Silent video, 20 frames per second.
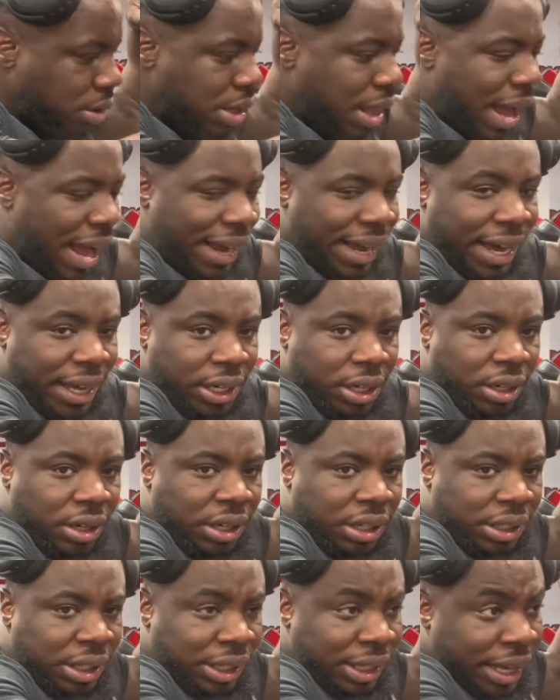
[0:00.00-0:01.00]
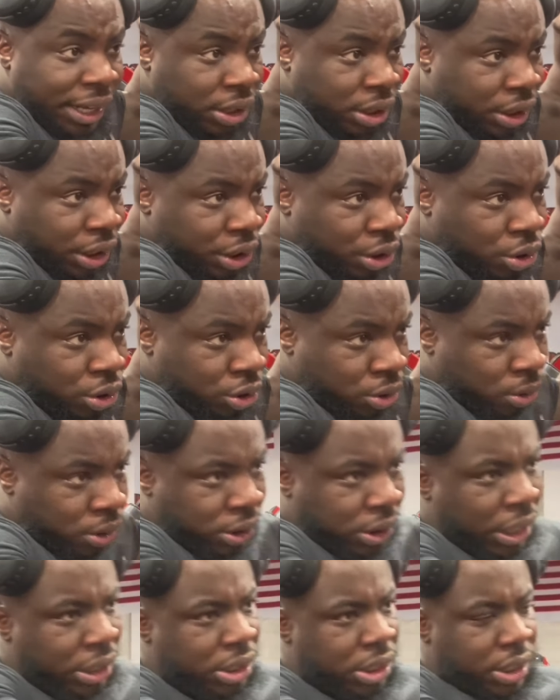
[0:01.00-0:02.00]
I got in here a little later than usual
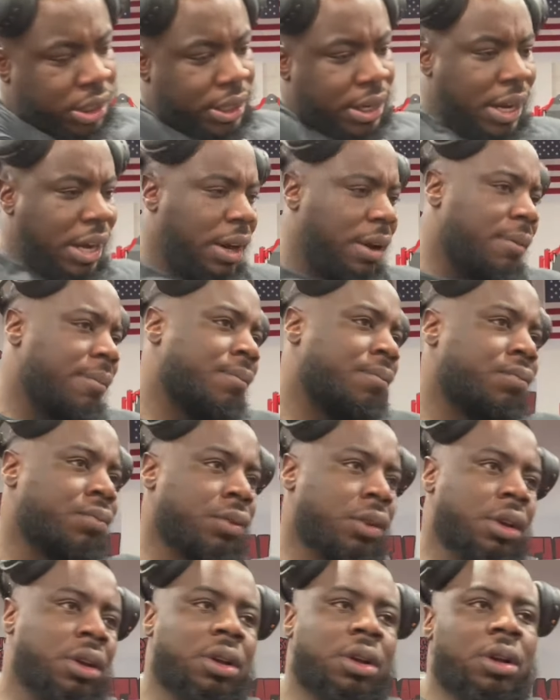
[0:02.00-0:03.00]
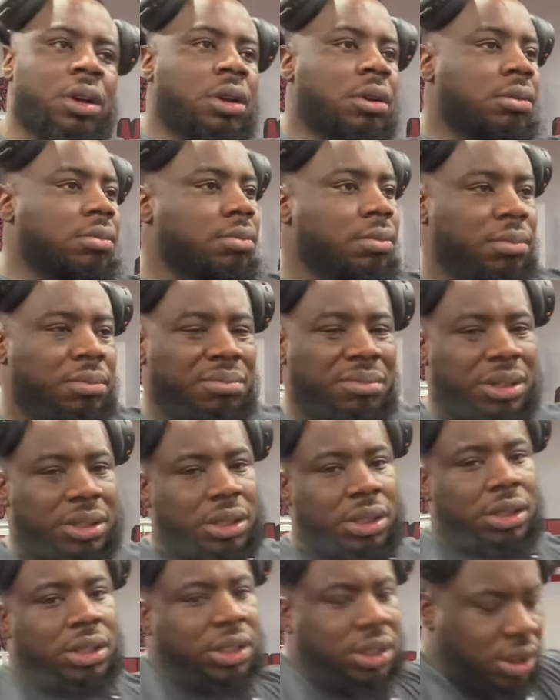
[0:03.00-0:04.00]
because I took a nap. But
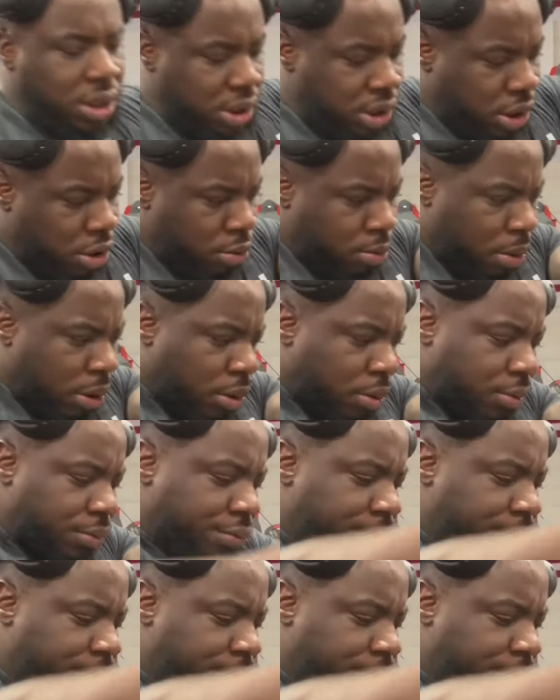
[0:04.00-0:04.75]
this is the show, bro.